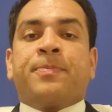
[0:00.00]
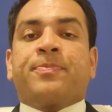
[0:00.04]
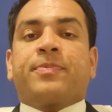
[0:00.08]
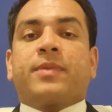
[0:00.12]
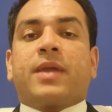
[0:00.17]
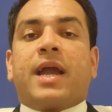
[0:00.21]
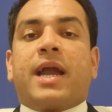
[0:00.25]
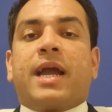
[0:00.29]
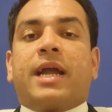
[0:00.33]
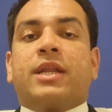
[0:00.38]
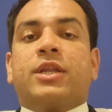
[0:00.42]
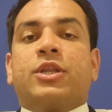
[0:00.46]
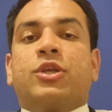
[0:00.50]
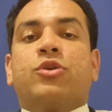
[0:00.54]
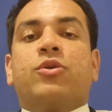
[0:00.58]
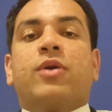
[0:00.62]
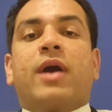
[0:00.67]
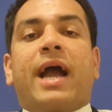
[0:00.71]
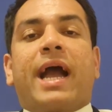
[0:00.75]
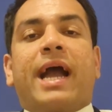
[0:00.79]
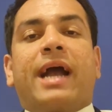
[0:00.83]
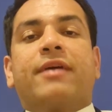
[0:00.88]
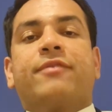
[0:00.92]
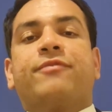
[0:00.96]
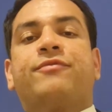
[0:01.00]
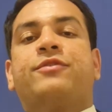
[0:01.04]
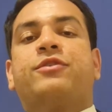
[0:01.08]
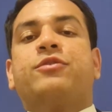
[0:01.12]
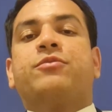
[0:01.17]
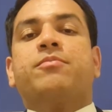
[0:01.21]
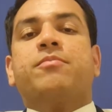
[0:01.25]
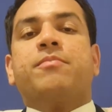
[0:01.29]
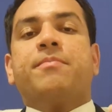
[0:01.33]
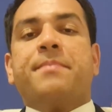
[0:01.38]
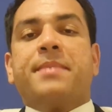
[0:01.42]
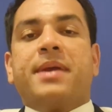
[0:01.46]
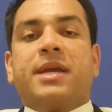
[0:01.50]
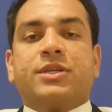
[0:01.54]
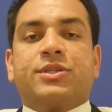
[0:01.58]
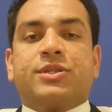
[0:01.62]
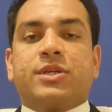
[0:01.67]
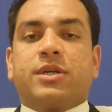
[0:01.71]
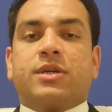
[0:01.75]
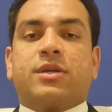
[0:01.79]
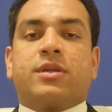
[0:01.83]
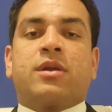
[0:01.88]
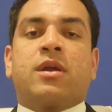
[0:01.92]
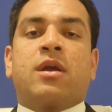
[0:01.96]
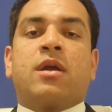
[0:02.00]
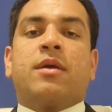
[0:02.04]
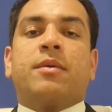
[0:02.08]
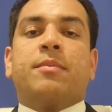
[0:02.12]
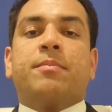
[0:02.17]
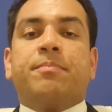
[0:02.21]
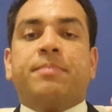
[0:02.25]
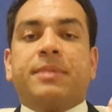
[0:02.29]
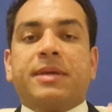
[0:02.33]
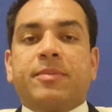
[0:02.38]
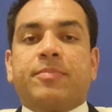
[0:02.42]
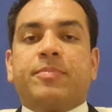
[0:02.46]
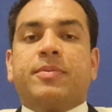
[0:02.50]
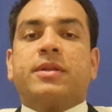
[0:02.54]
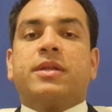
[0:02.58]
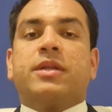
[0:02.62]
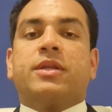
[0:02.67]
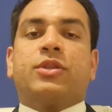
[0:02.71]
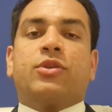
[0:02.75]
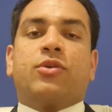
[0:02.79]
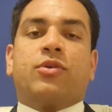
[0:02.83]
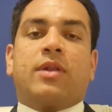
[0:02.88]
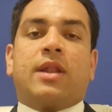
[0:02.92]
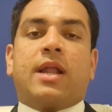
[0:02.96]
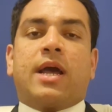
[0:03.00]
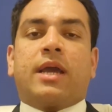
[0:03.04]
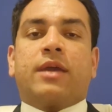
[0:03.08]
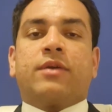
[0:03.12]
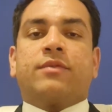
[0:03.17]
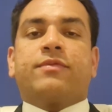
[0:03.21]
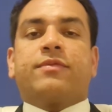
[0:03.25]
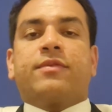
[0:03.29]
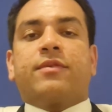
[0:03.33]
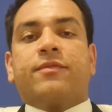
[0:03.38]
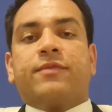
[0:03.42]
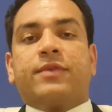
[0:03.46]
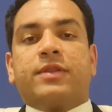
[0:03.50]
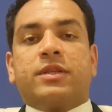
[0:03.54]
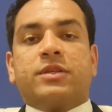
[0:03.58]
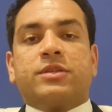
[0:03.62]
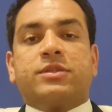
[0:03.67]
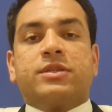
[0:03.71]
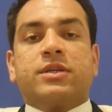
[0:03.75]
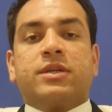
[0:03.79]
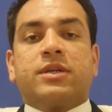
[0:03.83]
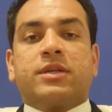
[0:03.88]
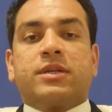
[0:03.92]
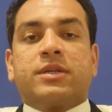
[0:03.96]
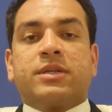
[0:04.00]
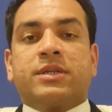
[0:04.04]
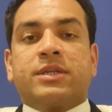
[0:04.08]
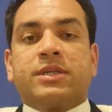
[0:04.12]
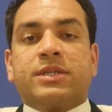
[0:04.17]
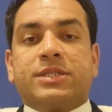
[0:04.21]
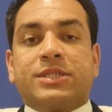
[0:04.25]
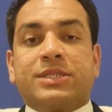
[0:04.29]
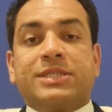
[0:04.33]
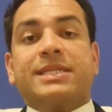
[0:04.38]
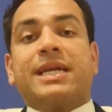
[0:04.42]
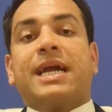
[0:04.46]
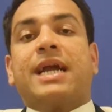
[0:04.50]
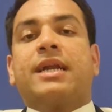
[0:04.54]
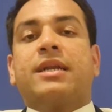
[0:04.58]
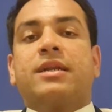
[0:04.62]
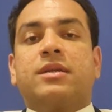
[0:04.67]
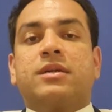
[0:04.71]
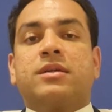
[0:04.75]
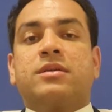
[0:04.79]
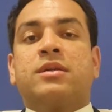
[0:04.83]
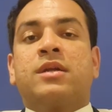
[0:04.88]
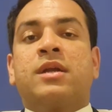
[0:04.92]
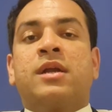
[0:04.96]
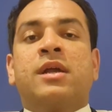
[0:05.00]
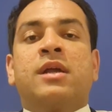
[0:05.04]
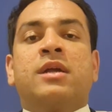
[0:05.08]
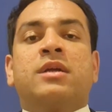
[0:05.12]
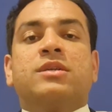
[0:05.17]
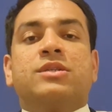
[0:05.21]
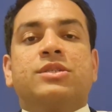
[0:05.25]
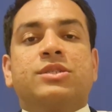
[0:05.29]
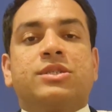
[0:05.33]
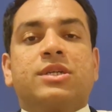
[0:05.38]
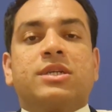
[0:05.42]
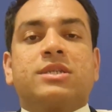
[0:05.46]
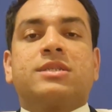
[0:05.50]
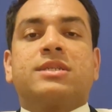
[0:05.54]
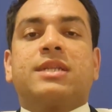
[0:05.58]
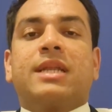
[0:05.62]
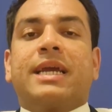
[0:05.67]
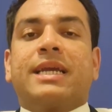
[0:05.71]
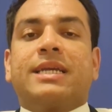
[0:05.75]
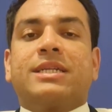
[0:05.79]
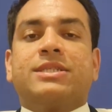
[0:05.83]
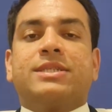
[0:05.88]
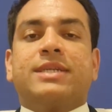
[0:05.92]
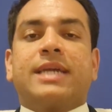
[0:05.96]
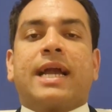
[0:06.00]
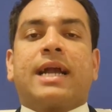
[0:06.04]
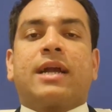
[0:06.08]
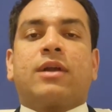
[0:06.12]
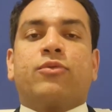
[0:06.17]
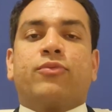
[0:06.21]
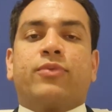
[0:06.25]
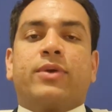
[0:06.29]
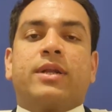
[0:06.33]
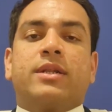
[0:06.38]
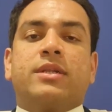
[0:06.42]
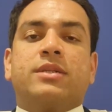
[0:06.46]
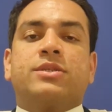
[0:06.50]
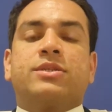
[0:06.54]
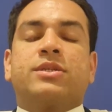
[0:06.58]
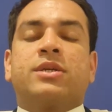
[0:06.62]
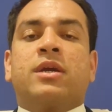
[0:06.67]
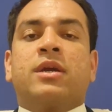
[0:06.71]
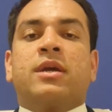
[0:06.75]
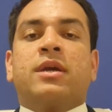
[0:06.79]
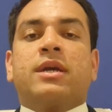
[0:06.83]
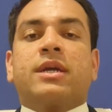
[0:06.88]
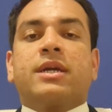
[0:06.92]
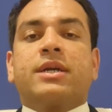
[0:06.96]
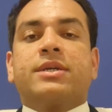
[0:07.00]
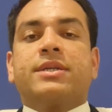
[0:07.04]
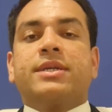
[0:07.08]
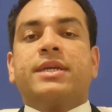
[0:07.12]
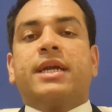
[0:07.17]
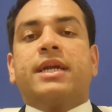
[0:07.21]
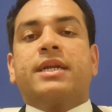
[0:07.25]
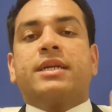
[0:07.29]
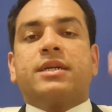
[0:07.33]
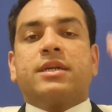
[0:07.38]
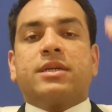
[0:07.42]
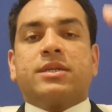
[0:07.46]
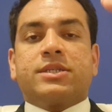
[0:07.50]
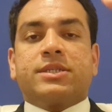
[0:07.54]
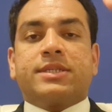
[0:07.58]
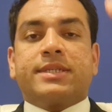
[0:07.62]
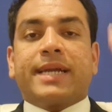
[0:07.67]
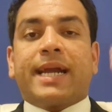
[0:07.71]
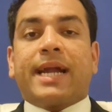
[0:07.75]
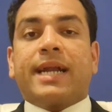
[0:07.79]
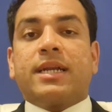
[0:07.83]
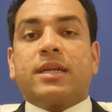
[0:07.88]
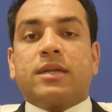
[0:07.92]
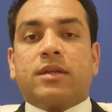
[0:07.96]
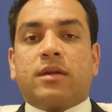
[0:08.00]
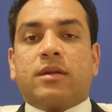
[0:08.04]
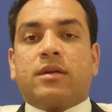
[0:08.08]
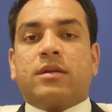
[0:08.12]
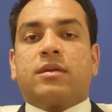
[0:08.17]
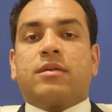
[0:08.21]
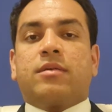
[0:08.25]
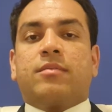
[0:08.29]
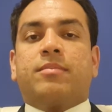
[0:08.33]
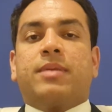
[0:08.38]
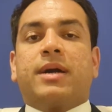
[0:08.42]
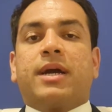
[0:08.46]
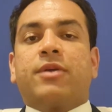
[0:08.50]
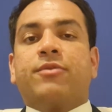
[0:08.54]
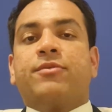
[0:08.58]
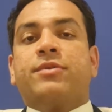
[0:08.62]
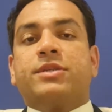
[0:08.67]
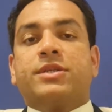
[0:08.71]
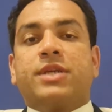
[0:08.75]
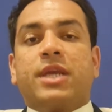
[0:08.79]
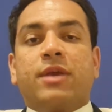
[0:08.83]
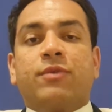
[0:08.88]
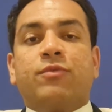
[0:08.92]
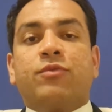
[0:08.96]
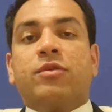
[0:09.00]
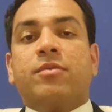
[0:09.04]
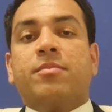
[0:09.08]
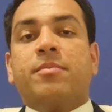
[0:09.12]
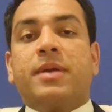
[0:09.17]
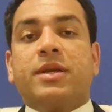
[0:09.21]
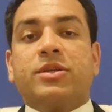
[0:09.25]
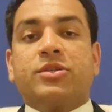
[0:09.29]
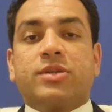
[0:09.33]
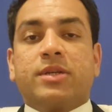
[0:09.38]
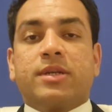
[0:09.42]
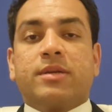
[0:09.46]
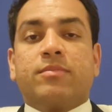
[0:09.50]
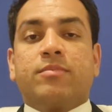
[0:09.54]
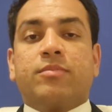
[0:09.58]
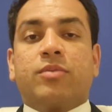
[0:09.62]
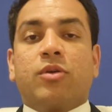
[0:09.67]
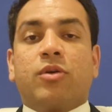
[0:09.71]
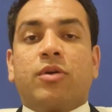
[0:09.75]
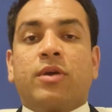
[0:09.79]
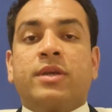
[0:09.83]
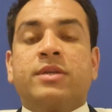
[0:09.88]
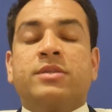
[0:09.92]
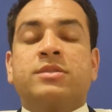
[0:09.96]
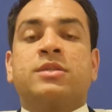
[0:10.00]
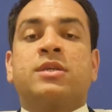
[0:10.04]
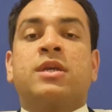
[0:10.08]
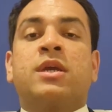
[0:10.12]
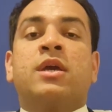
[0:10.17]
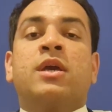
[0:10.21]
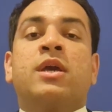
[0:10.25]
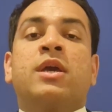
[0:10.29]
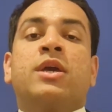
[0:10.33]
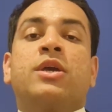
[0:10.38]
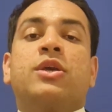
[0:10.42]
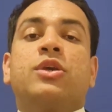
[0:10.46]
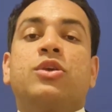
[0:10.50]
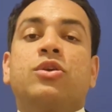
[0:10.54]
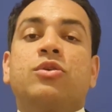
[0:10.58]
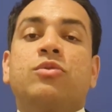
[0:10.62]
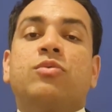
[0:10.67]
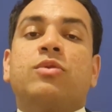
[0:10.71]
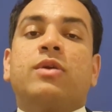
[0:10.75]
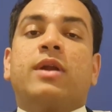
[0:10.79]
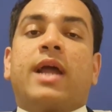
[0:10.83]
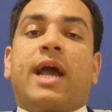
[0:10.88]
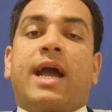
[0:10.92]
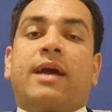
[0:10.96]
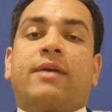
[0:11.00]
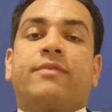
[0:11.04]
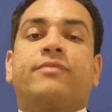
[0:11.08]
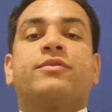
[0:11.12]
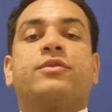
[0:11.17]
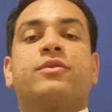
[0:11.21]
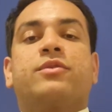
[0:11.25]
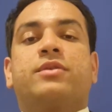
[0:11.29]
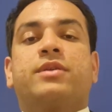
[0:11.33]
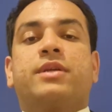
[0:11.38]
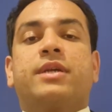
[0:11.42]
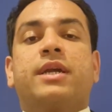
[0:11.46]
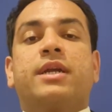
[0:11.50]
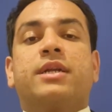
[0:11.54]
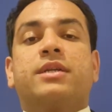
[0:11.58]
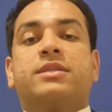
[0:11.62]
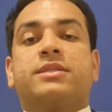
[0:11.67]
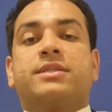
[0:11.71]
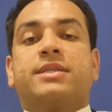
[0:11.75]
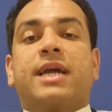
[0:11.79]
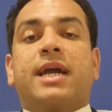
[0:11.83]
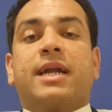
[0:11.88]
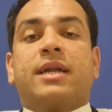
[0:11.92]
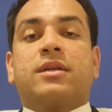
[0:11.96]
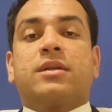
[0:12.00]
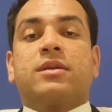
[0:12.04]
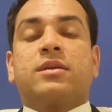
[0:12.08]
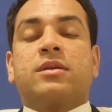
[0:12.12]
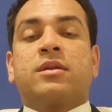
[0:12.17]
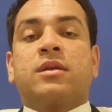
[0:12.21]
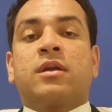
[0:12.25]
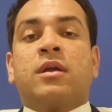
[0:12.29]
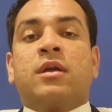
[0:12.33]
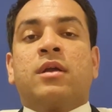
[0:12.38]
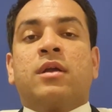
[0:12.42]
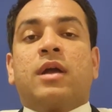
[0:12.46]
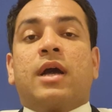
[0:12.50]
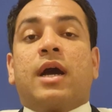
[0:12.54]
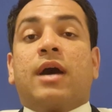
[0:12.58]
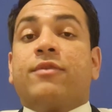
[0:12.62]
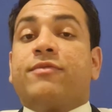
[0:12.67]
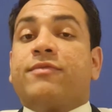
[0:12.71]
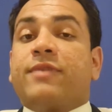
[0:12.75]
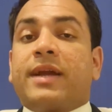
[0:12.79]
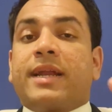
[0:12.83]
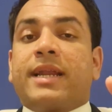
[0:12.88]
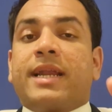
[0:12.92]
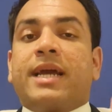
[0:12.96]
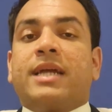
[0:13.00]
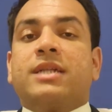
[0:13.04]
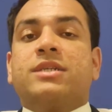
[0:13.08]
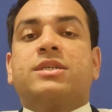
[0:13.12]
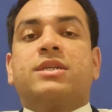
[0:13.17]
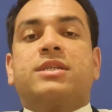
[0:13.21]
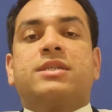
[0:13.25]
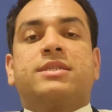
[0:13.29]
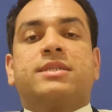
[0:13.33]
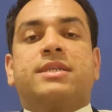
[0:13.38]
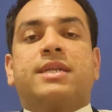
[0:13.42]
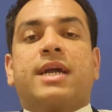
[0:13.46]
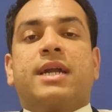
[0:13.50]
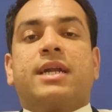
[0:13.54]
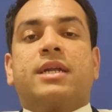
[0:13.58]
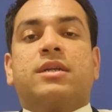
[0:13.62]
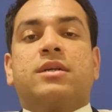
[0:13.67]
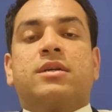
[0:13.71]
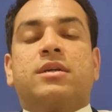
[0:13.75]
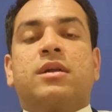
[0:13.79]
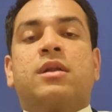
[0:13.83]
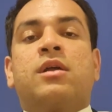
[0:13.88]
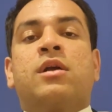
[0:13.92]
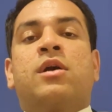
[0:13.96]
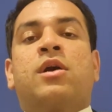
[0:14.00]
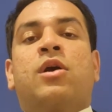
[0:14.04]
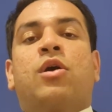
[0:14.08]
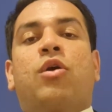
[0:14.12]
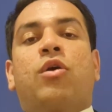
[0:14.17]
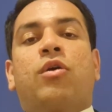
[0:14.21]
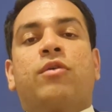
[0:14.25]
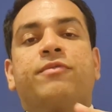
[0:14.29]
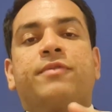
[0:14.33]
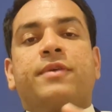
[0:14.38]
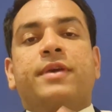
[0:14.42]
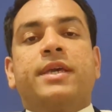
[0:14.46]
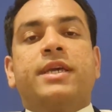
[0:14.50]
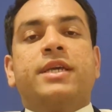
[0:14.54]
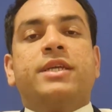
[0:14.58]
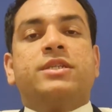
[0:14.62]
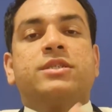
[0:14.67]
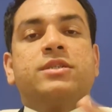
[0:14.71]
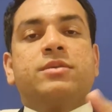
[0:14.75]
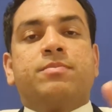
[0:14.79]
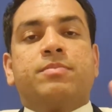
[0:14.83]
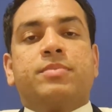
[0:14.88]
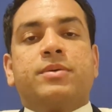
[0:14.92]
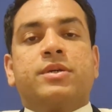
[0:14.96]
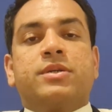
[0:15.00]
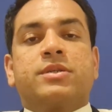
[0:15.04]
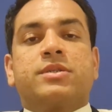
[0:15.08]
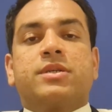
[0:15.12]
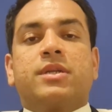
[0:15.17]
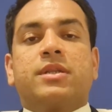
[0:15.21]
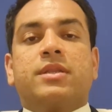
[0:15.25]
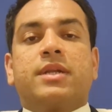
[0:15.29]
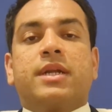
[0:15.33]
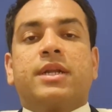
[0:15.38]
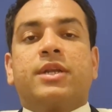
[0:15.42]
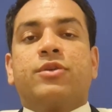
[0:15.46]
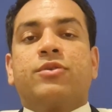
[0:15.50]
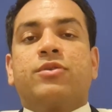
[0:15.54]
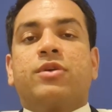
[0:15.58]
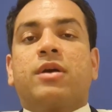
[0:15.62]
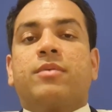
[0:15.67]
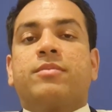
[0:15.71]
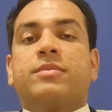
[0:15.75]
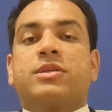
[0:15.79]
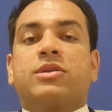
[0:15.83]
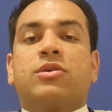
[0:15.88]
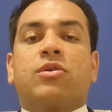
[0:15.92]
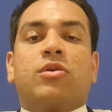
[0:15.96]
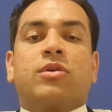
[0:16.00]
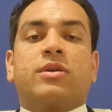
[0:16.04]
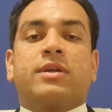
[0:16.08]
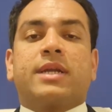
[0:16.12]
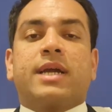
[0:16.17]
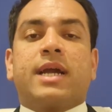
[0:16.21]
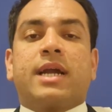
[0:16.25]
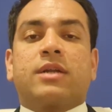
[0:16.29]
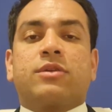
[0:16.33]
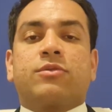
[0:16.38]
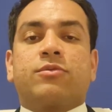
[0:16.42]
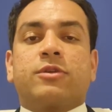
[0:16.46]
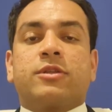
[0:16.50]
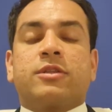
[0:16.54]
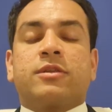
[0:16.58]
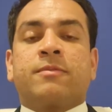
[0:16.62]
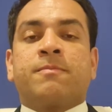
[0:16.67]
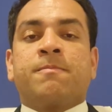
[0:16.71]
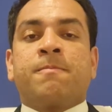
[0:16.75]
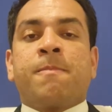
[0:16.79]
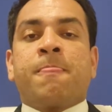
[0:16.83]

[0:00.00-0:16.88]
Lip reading: And you have to measure people in your life with a certain standard. Just like Jack Welch created a standard by which he would measure employees, you would have to create a standard, a financial standard of each person that you come in contact with.